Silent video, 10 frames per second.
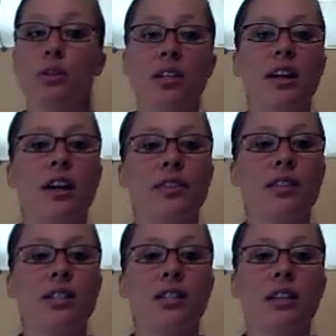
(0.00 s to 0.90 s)
stayed
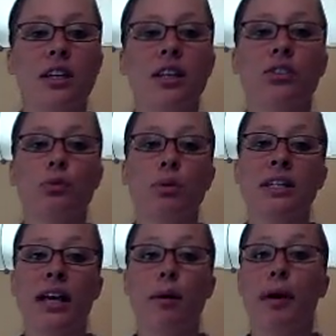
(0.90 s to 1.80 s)
on the heels of
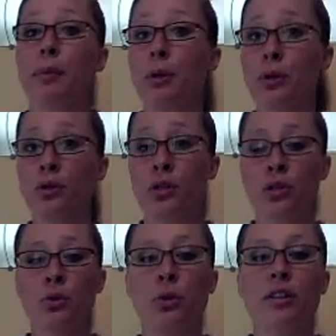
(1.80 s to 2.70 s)
Mattel by producing
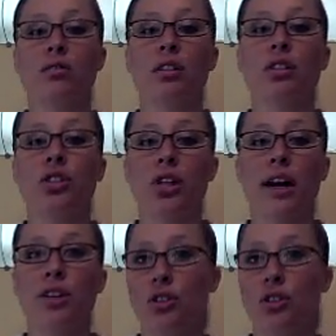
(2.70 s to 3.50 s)
toys like G.I.